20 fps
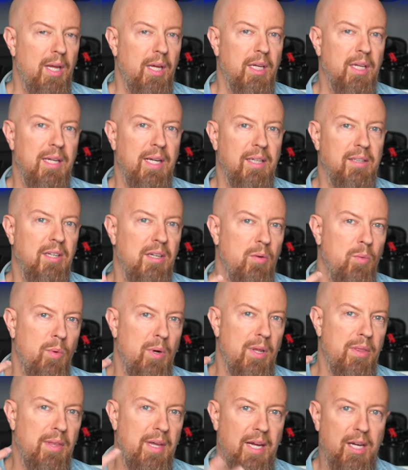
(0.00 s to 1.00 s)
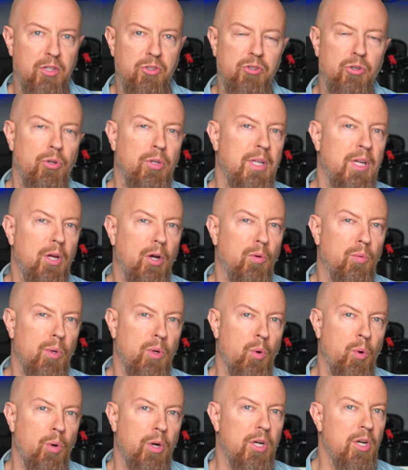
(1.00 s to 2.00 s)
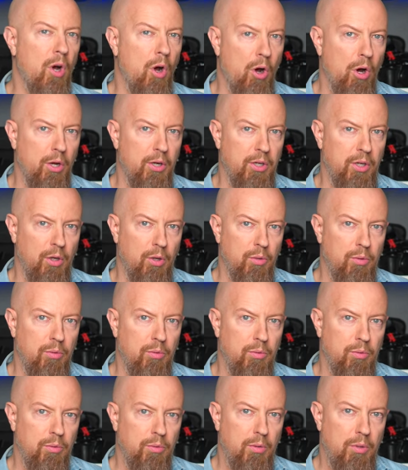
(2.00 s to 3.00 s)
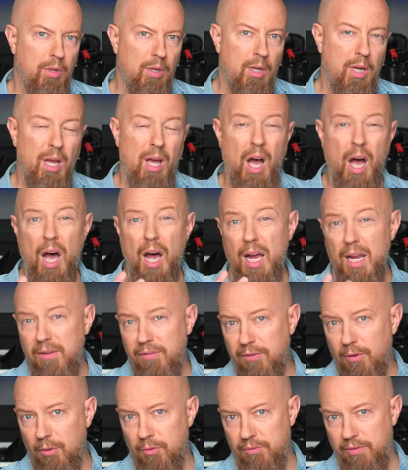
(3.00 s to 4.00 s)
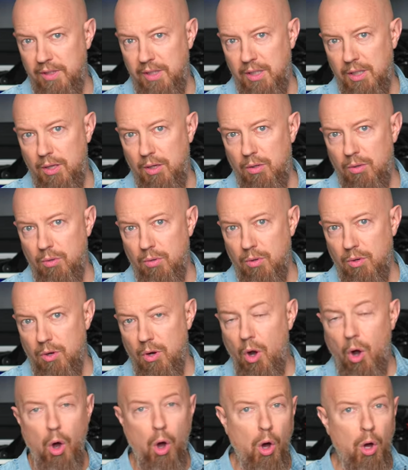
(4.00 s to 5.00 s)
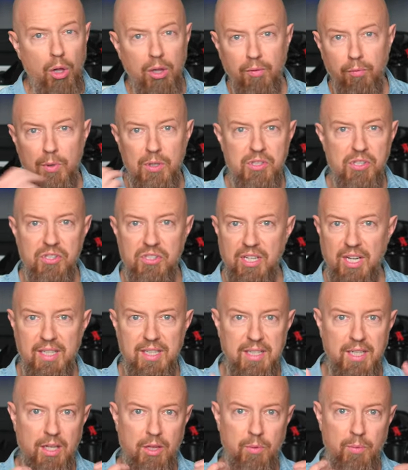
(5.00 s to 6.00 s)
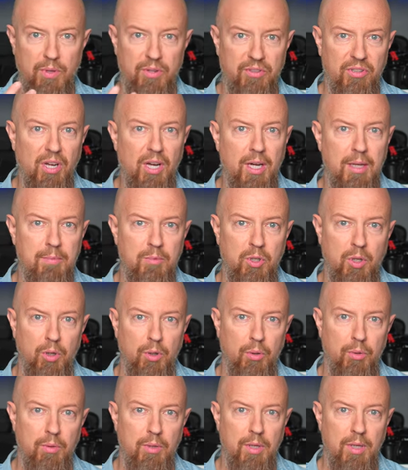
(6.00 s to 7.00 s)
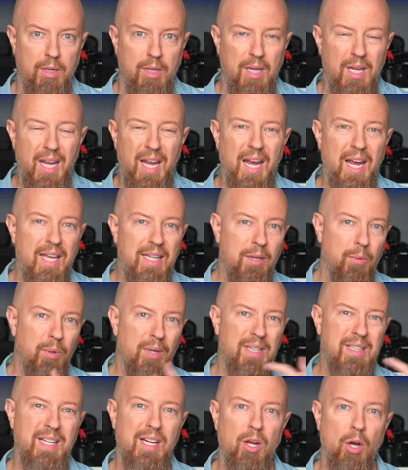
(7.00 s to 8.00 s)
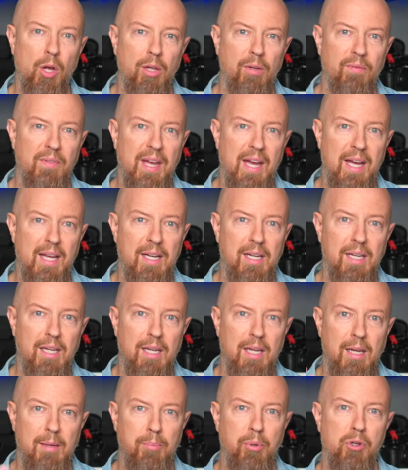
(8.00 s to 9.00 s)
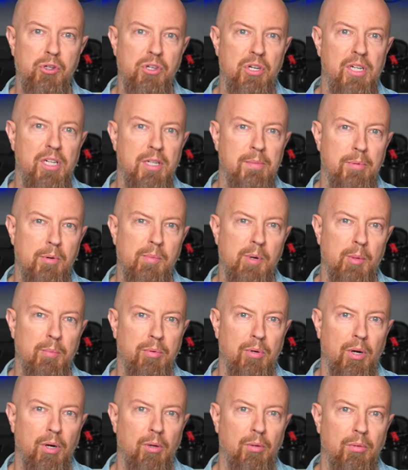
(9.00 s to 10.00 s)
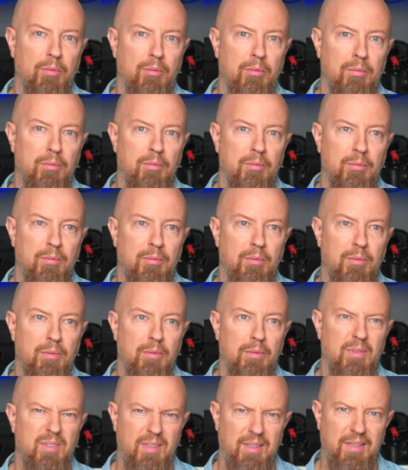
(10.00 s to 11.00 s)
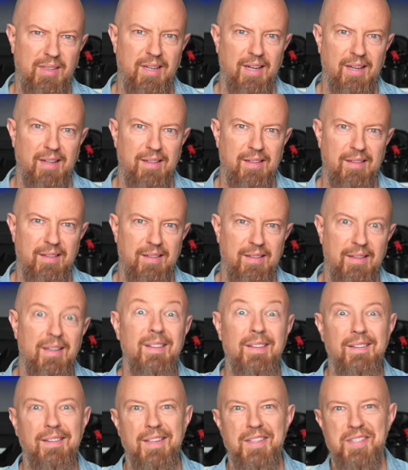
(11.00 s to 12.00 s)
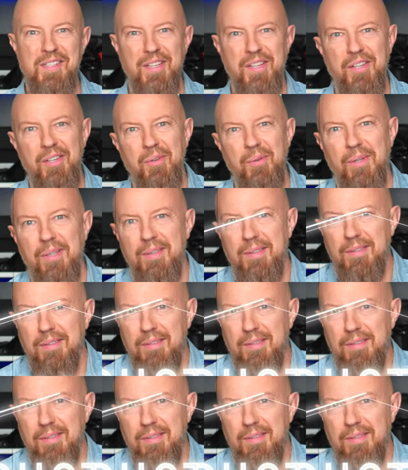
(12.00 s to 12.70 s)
connecting with externally recorded audio, iPhone video, all of which is tied together with time code, and then we're gonna take all of that and push it into Premiere Pro. Yeah, let's get into it.